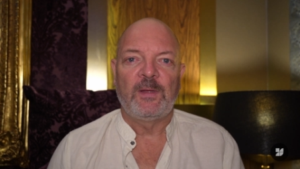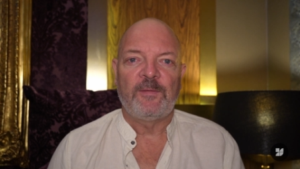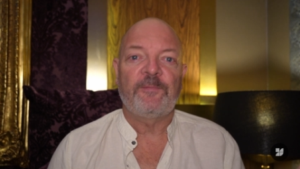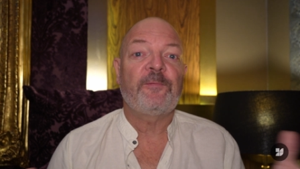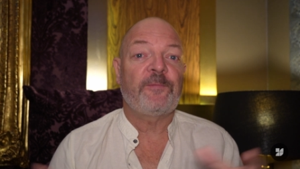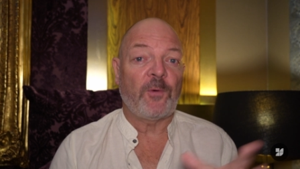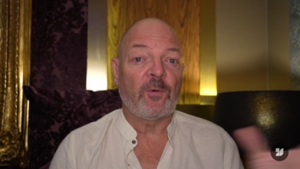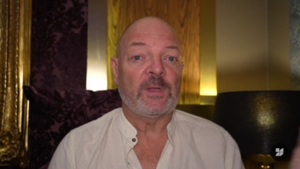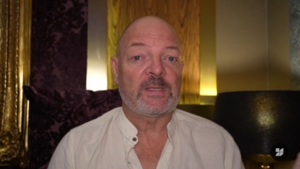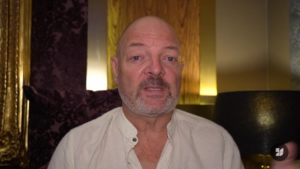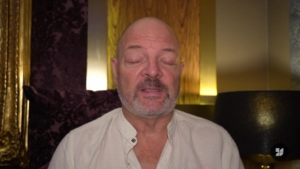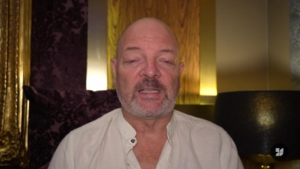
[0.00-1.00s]
For
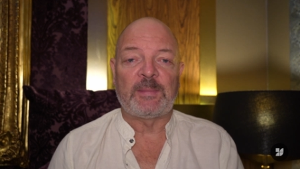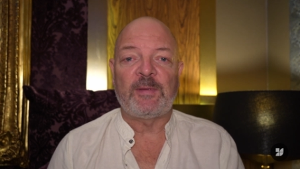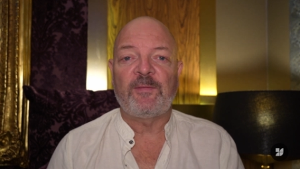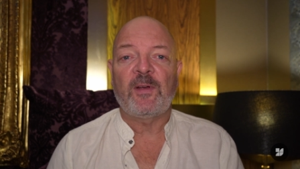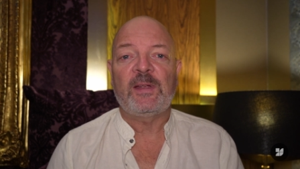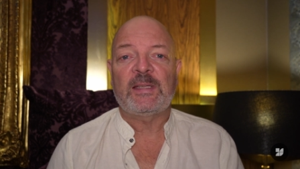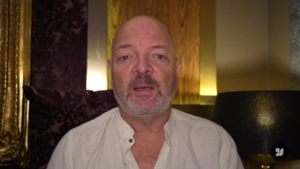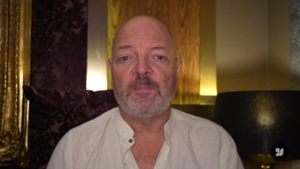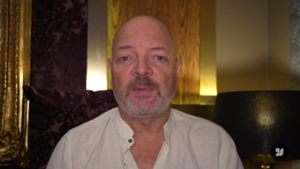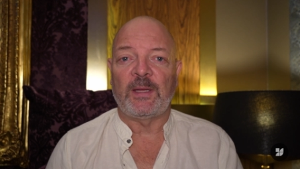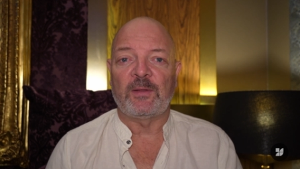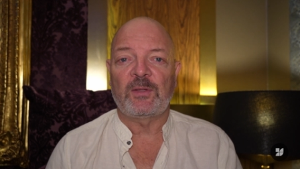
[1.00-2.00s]
instance, it can be very
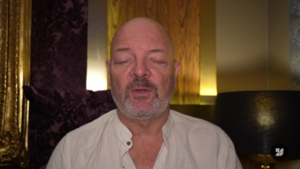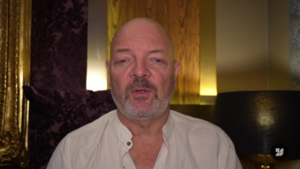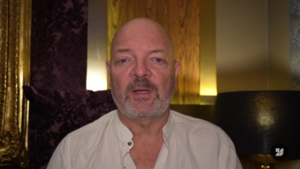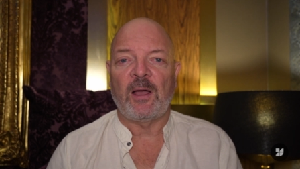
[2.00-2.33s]
tempting to look